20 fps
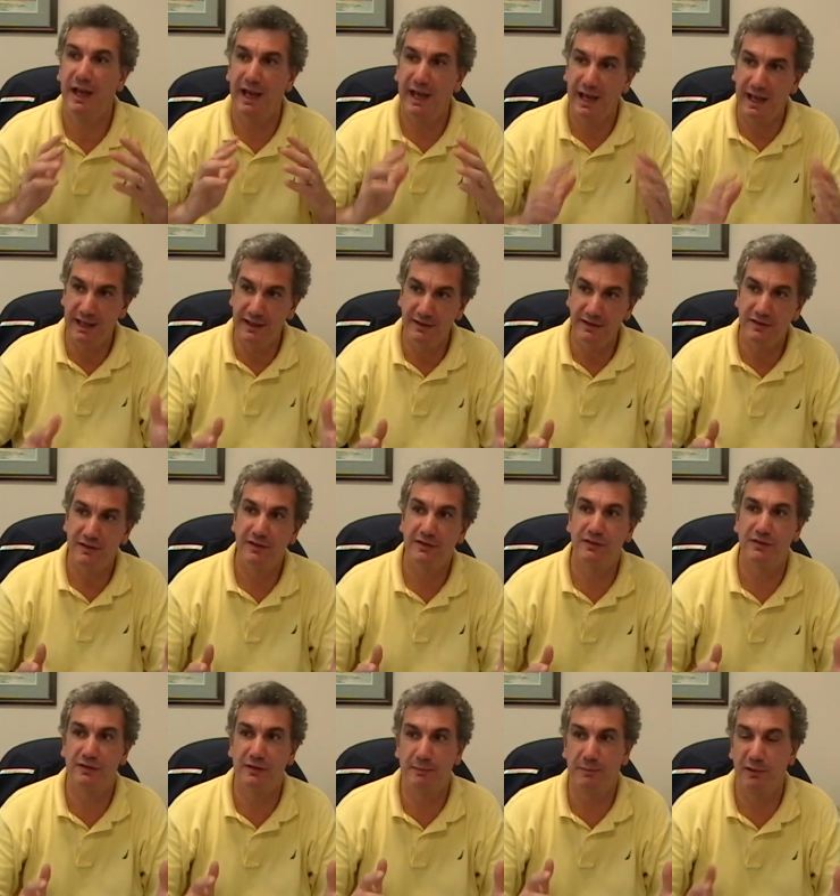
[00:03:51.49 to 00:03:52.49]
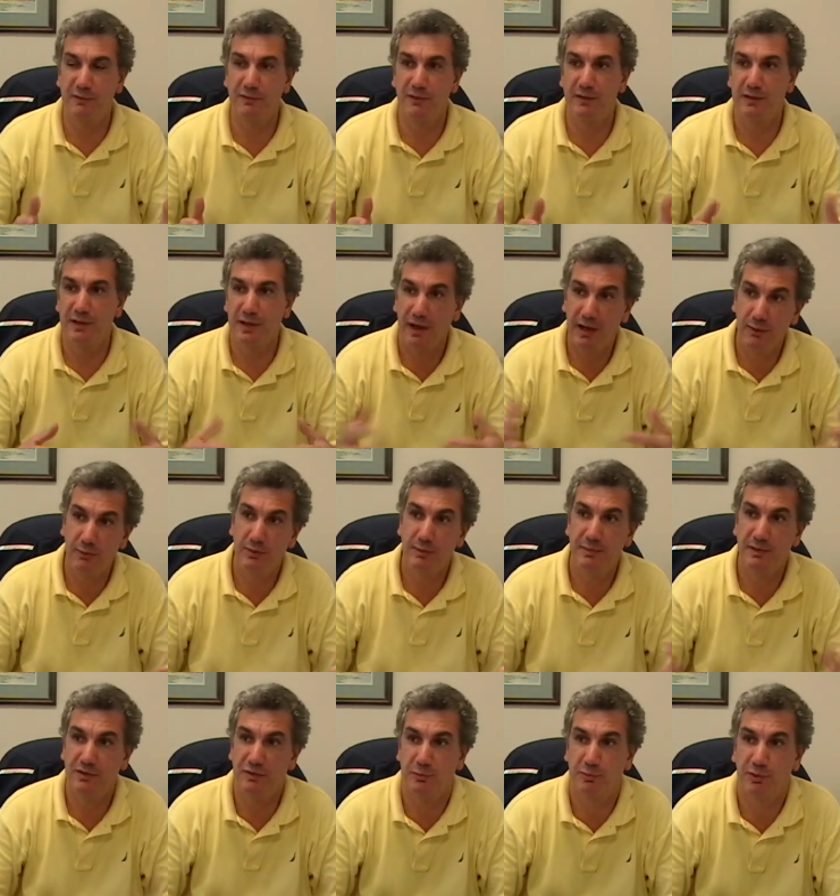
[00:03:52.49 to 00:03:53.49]
And this is the perfect, yeah, I wouldn't
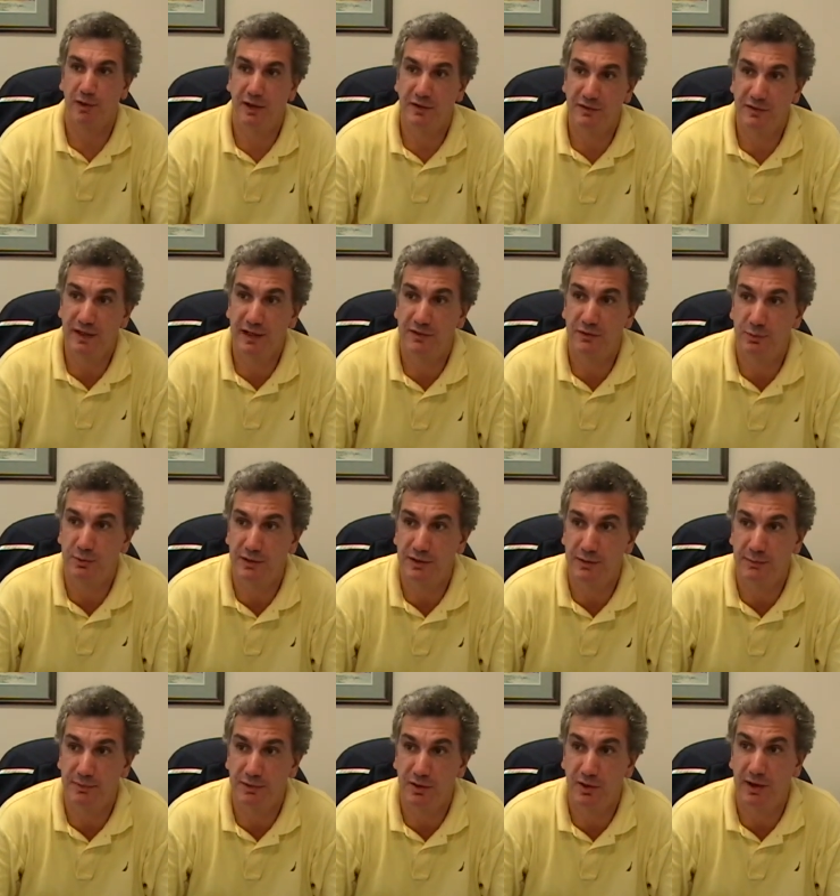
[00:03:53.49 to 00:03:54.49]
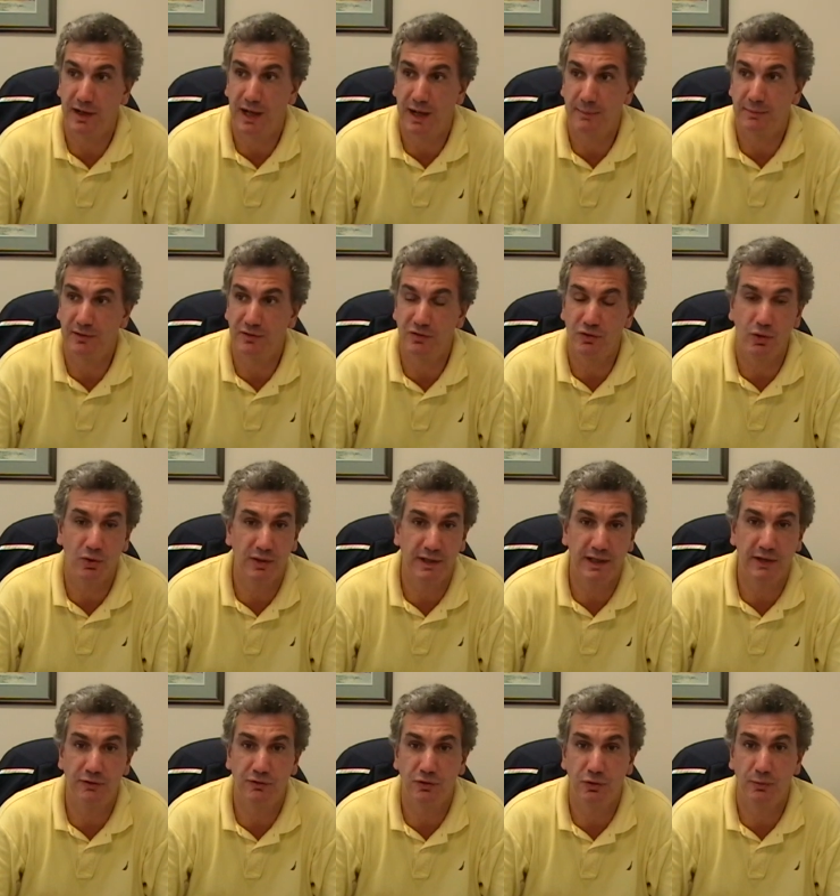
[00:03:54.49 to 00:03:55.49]
be surprised next we'll hear Bernard Hopkins calling
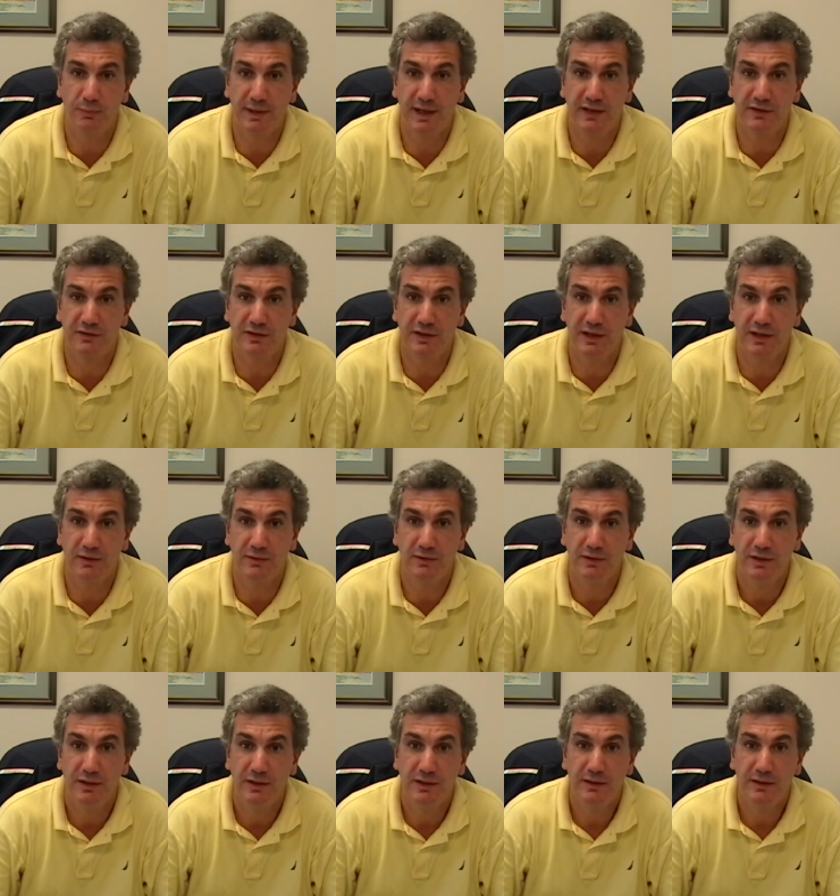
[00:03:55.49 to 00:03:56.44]
out Jean Pascal.